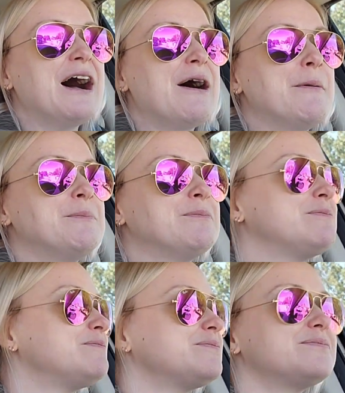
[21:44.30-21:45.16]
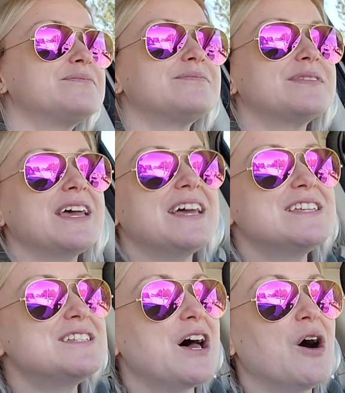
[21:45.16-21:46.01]
um,
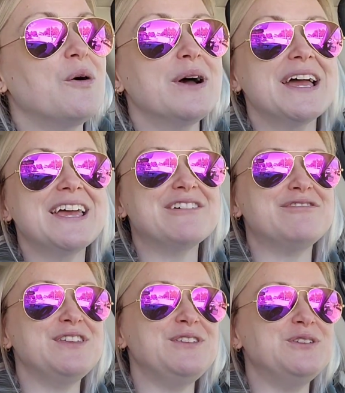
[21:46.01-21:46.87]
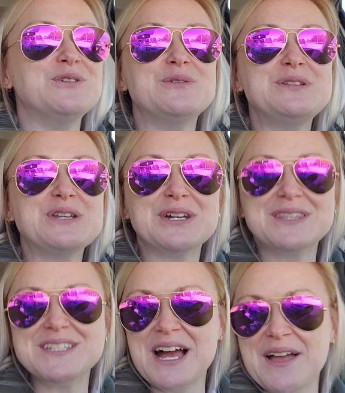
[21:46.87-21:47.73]
so if you took
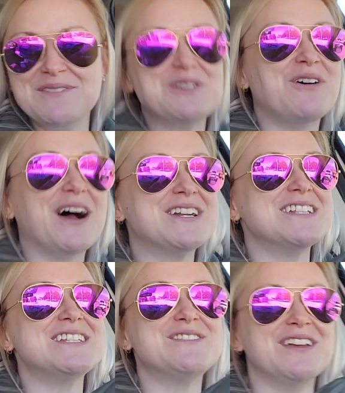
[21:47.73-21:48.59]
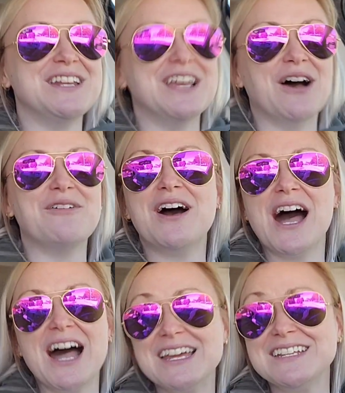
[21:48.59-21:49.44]
the time to watch this video,
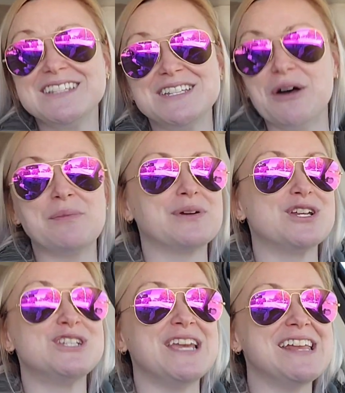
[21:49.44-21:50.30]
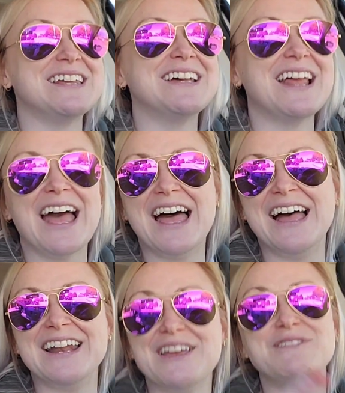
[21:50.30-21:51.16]
I so appreciate it.
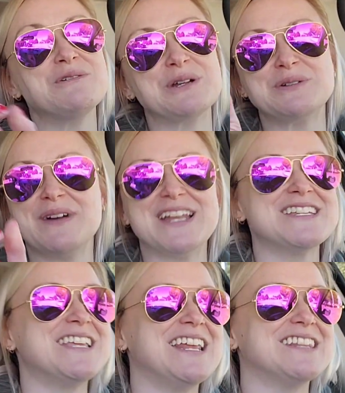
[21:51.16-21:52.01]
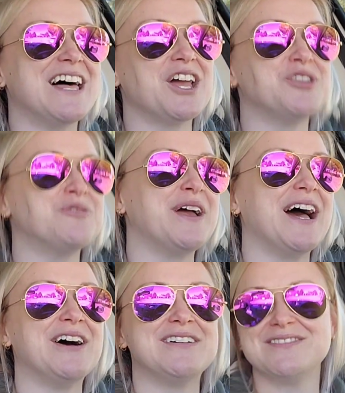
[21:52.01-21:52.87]
And if you wouldn't mind just hitting like on the way
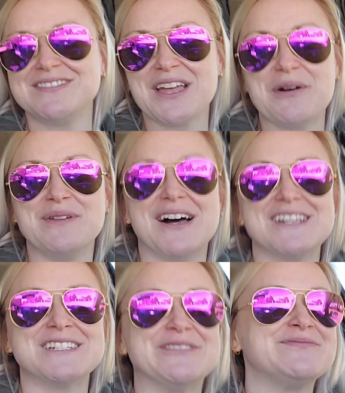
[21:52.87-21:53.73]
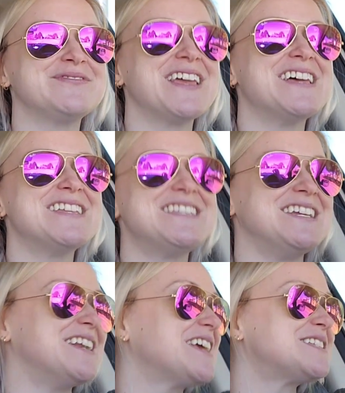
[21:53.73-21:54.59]
out, that would be awesome.
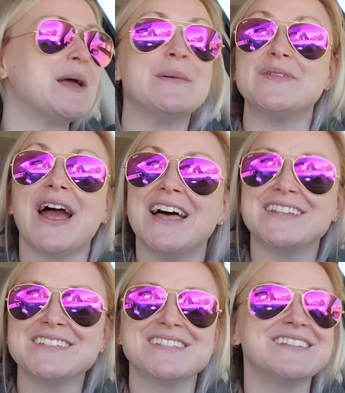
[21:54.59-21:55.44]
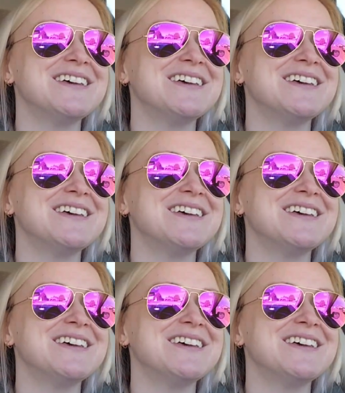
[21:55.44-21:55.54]
See you next time, friends.